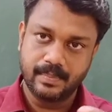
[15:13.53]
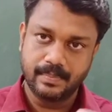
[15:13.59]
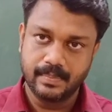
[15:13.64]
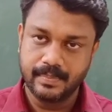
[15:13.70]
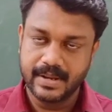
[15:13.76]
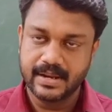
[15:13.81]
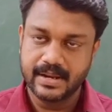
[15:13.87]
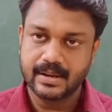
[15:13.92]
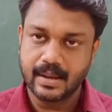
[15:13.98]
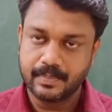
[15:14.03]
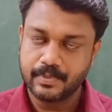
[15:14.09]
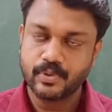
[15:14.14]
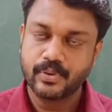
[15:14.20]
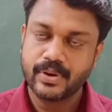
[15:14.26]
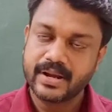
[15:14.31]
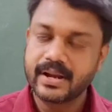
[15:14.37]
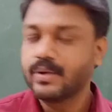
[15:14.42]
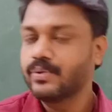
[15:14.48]
am
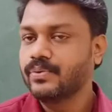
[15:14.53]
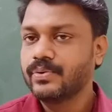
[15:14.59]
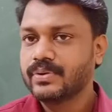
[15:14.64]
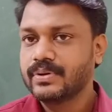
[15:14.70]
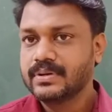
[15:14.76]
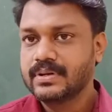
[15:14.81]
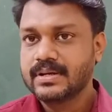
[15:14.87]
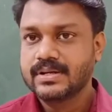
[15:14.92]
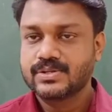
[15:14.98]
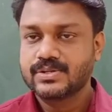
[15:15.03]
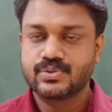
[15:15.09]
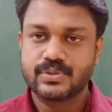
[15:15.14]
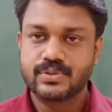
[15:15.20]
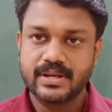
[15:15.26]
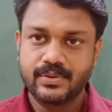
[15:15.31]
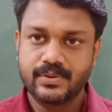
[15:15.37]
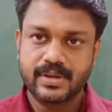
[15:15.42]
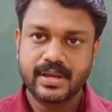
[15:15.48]
uploading now, so
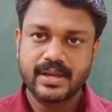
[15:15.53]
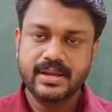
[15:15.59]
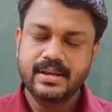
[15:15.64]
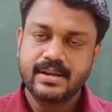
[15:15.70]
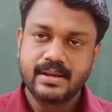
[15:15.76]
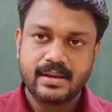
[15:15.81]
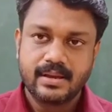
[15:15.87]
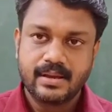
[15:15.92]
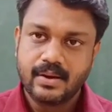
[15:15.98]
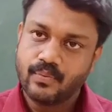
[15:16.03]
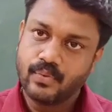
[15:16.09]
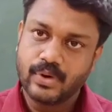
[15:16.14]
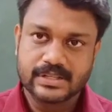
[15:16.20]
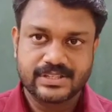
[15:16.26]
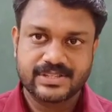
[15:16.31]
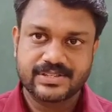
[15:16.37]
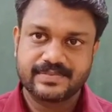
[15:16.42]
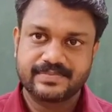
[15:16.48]
that you can
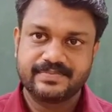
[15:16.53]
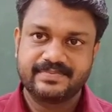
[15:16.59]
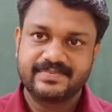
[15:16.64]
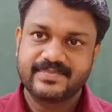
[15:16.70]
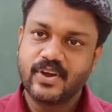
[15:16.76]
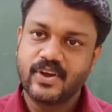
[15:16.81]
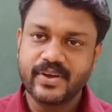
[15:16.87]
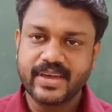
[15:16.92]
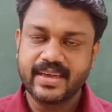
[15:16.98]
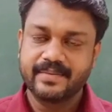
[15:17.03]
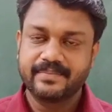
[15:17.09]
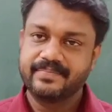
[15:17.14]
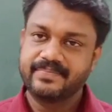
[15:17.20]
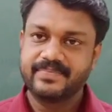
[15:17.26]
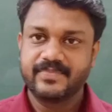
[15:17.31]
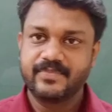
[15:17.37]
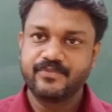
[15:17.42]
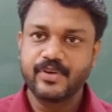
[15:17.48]
watch.
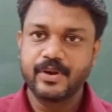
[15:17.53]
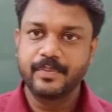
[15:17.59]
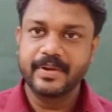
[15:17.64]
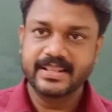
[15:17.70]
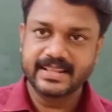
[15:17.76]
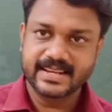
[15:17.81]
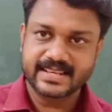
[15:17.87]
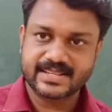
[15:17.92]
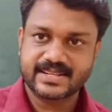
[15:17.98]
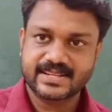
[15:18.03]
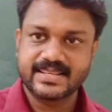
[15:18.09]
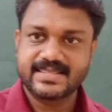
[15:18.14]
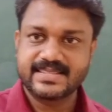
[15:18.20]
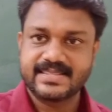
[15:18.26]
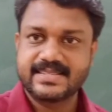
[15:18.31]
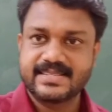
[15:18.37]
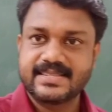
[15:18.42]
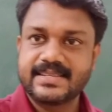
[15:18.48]
Okay, we'll meet in the next
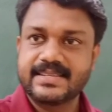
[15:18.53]
class.